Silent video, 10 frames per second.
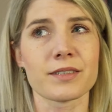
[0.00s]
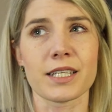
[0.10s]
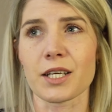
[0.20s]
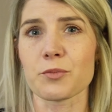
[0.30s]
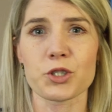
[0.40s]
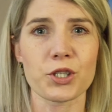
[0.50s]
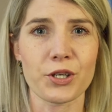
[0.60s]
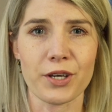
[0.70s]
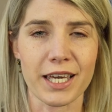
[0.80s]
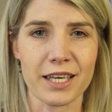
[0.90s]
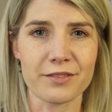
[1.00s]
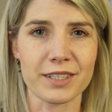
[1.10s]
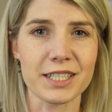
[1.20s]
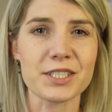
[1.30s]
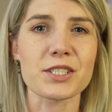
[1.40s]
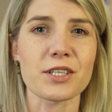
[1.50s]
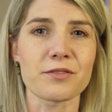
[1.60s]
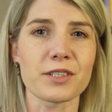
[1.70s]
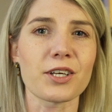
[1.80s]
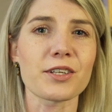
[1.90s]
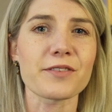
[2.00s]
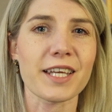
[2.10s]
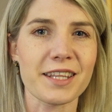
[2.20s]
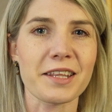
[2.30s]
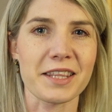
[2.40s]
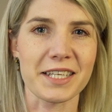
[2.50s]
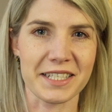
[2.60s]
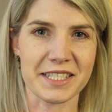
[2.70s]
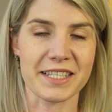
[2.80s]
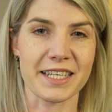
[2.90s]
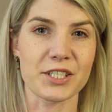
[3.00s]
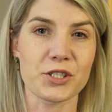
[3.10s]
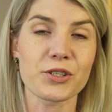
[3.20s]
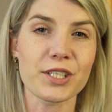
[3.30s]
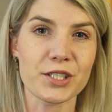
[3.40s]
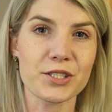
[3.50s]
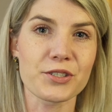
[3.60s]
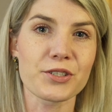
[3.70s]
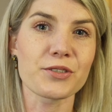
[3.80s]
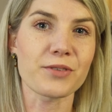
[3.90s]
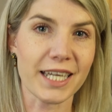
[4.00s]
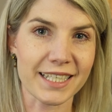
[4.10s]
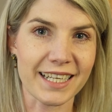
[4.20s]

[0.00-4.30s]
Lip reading: And I'm sure you have a list of a lot of other things that you need to do right